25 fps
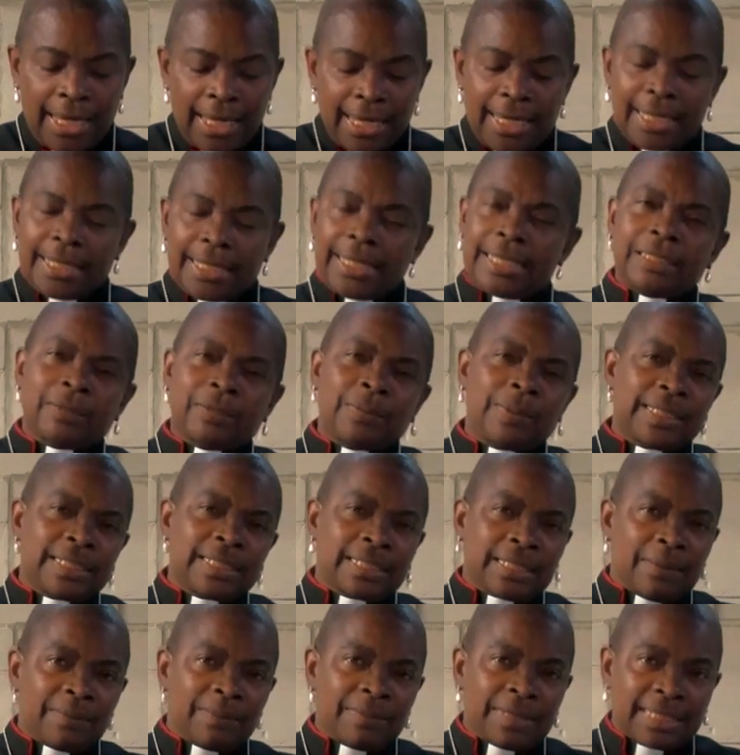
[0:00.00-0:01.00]
It is with
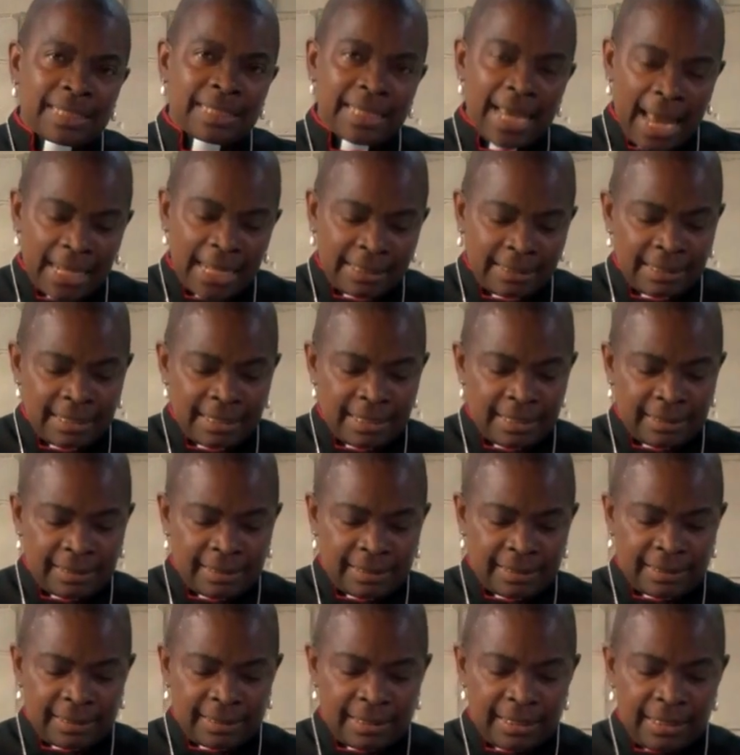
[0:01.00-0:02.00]
some
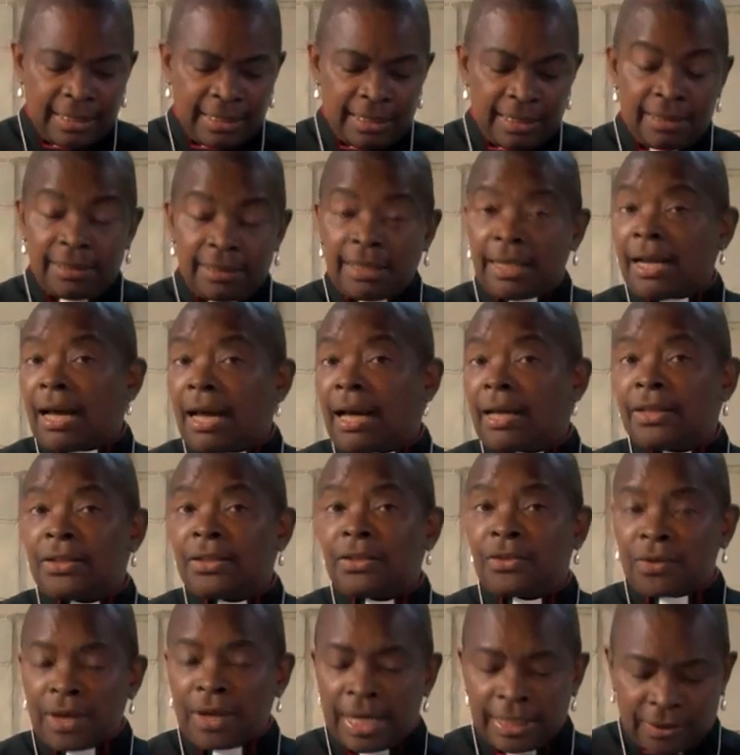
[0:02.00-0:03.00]
sadness that I
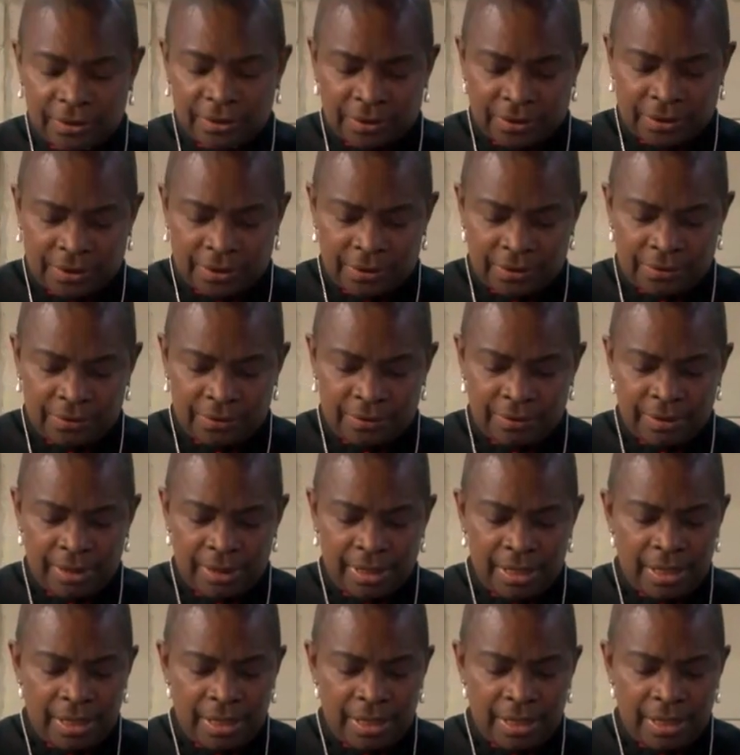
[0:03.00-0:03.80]
address you,